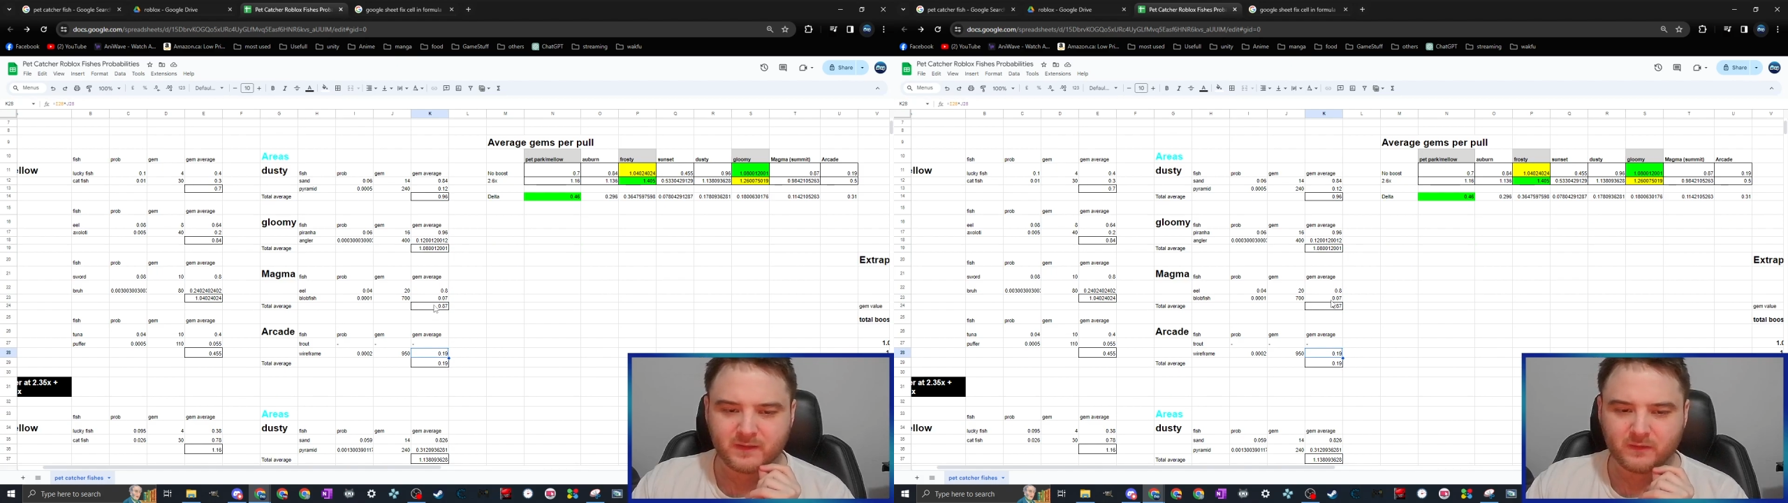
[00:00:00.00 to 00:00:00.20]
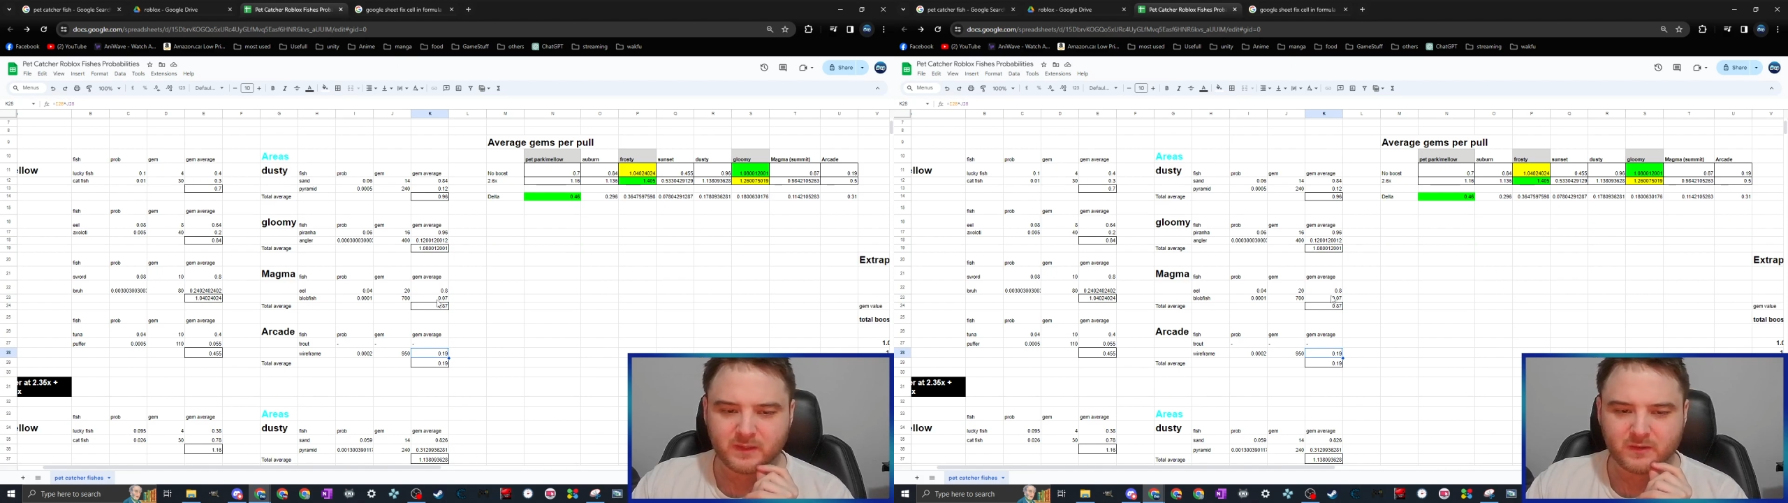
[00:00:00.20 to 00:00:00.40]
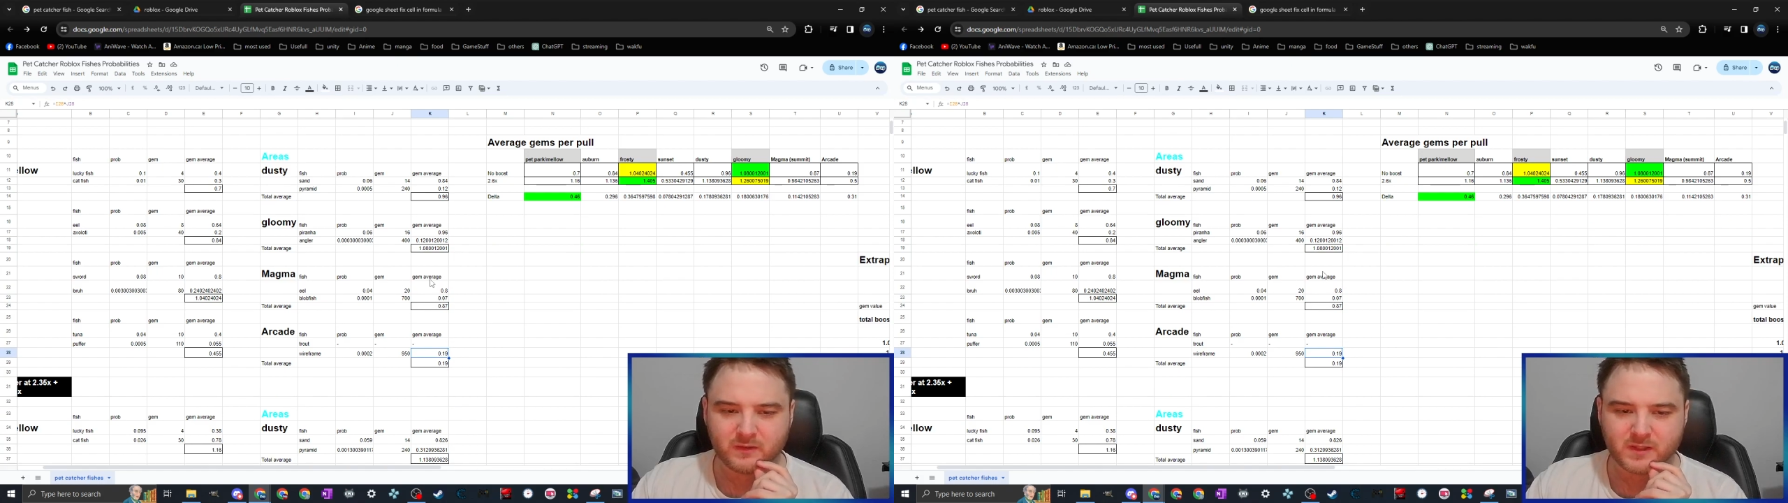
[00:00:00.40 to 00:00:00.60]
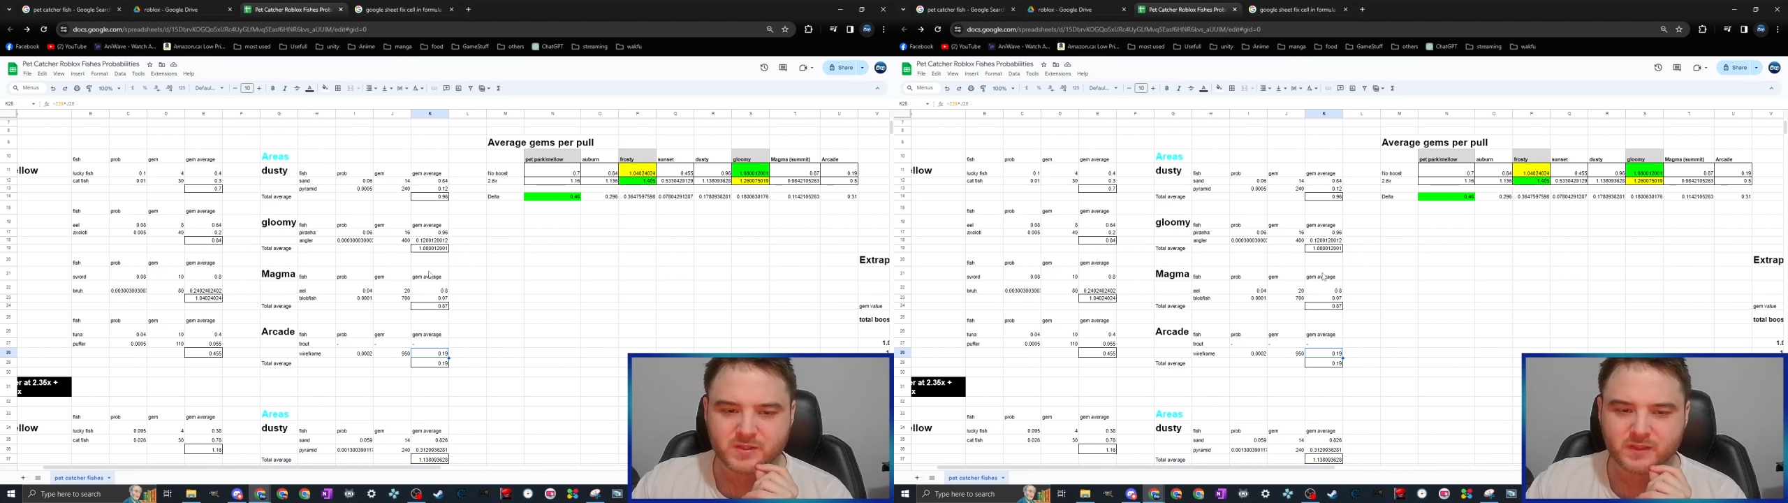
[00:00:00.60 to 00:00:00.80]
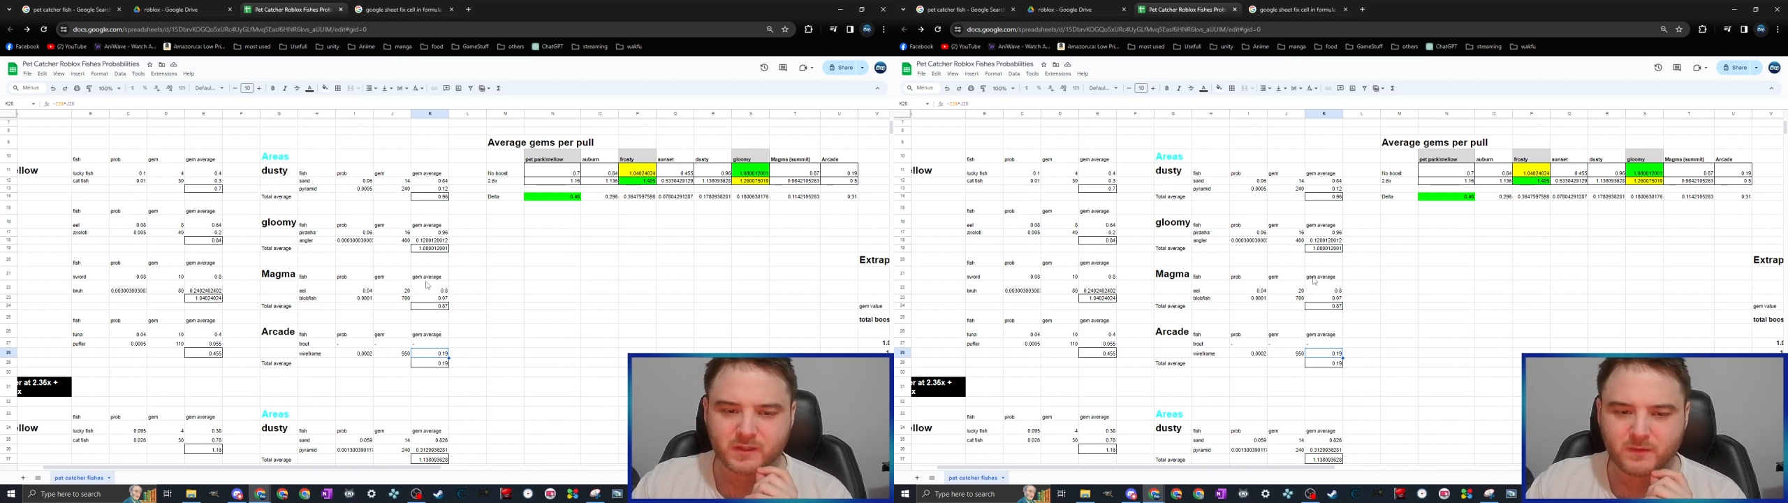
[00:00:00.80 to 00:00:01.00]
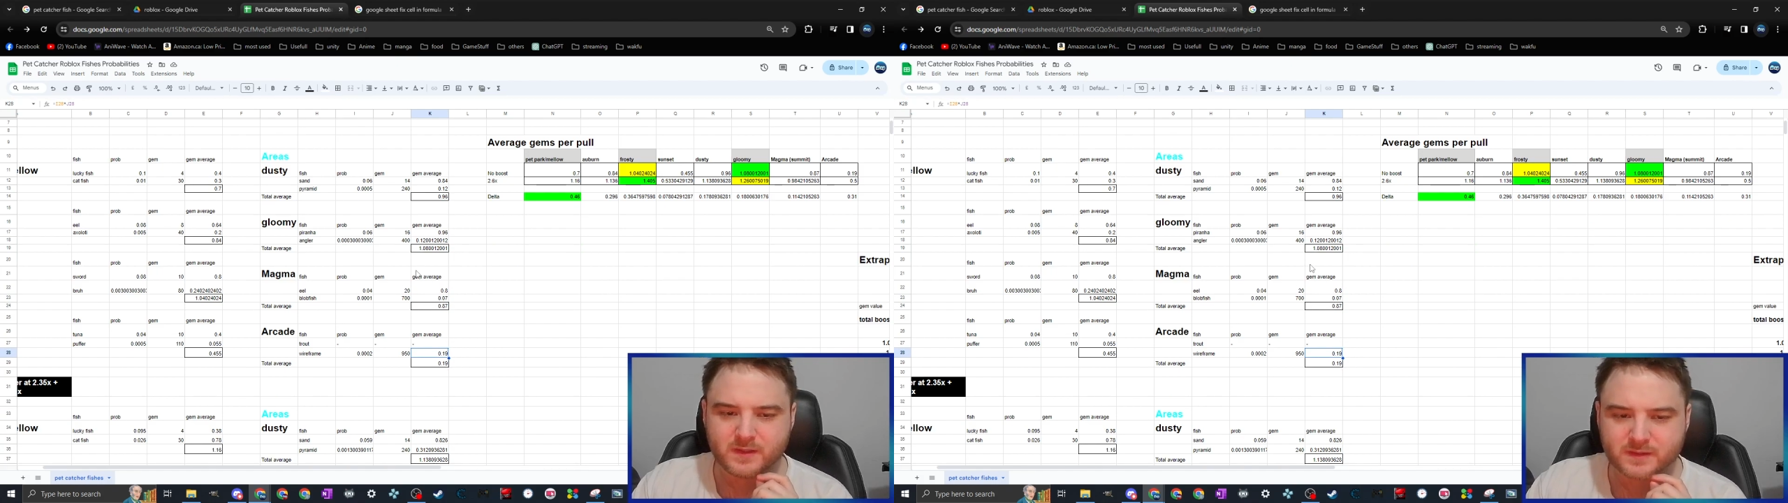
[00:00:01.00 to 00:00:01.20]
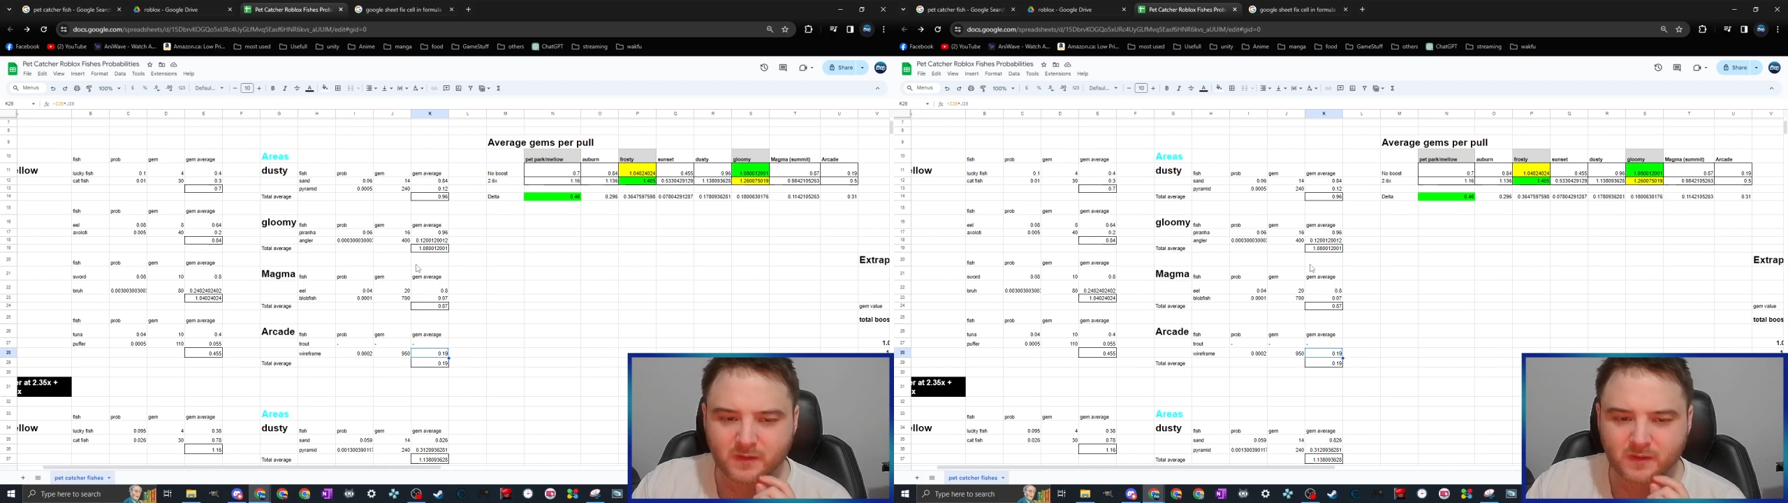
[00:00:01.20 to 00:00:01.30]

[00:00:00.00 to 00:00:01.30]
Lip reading: only good legendaries